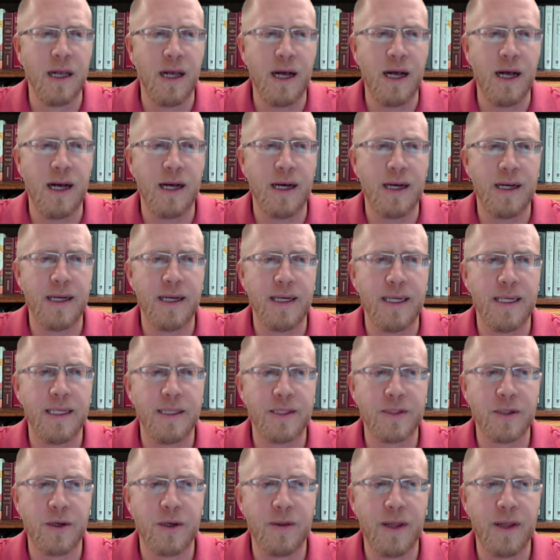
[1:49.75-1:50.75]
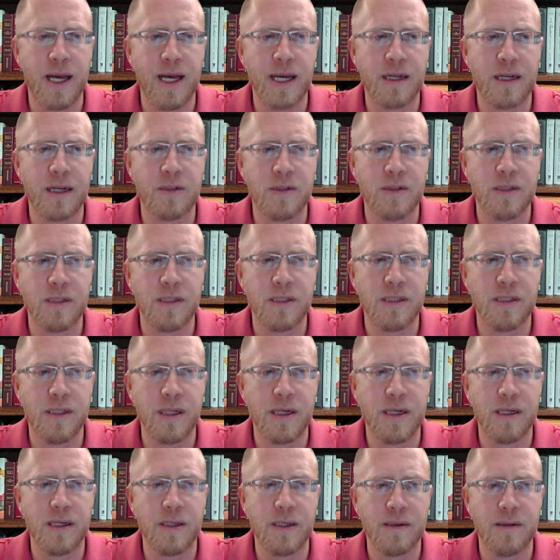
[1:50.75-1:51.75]
And so that could
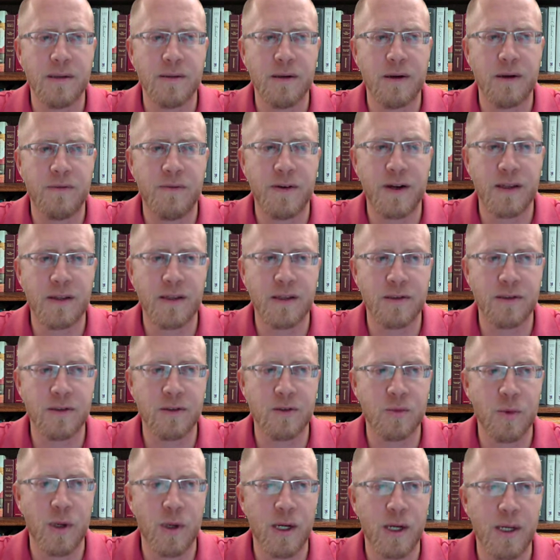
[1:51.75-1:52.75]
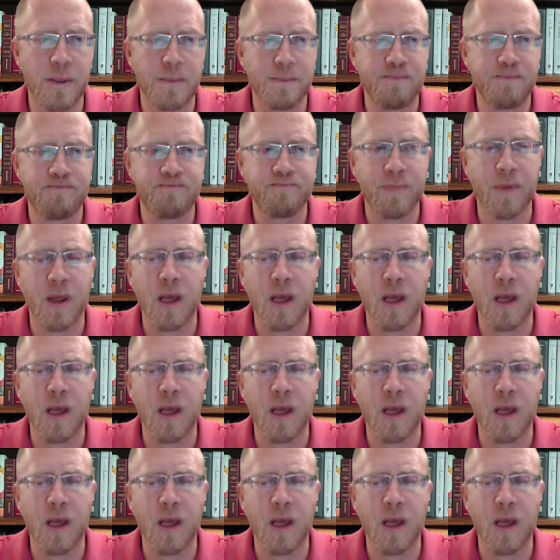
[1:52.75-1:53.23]
affect things as well.